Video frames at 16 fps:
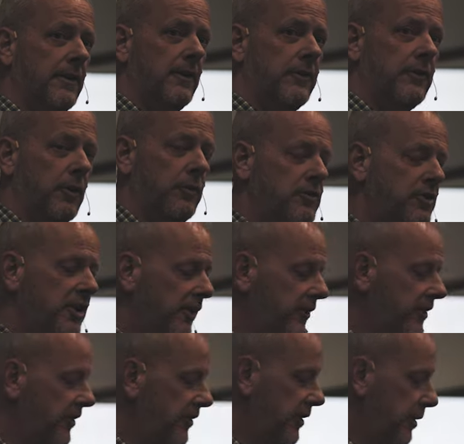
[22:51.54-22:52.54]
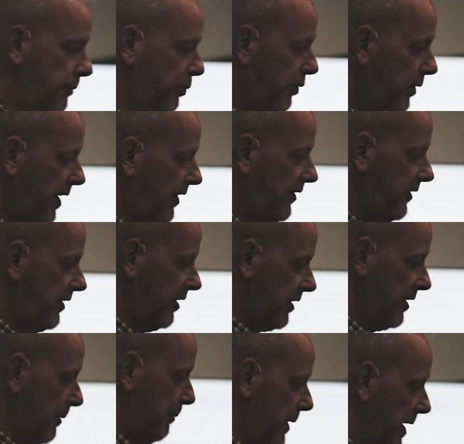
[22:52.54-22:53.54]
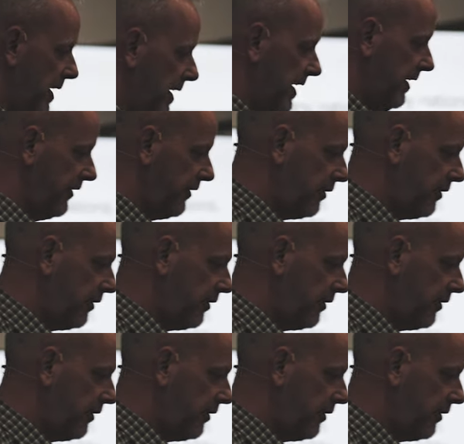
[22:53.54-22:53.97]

So, just as the priest took the blood and